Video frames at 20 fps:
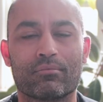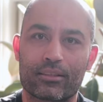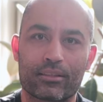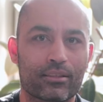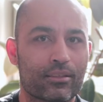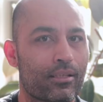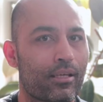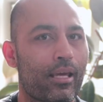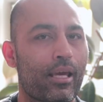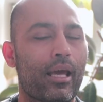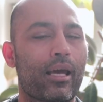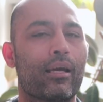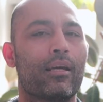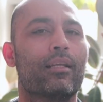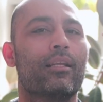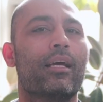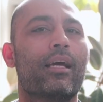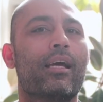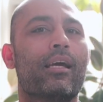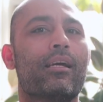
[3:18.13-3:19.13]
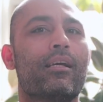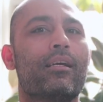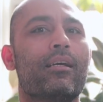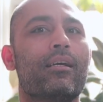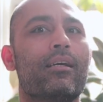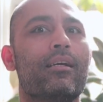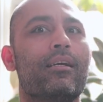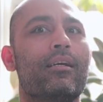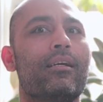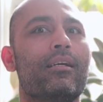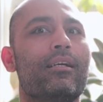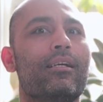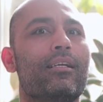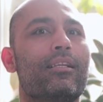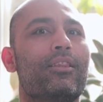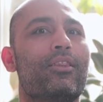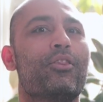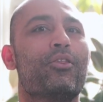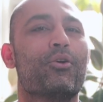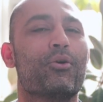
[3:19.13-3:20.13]
Scaling
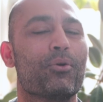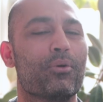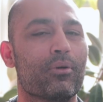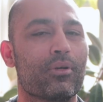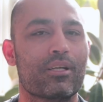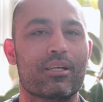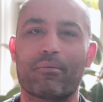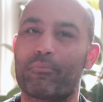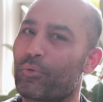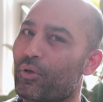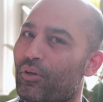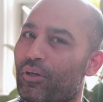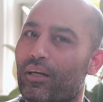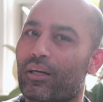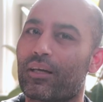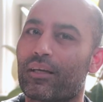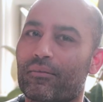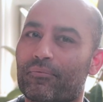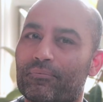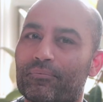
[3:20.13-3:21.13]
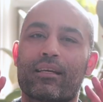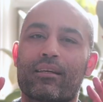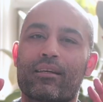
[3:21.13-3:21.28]
through community.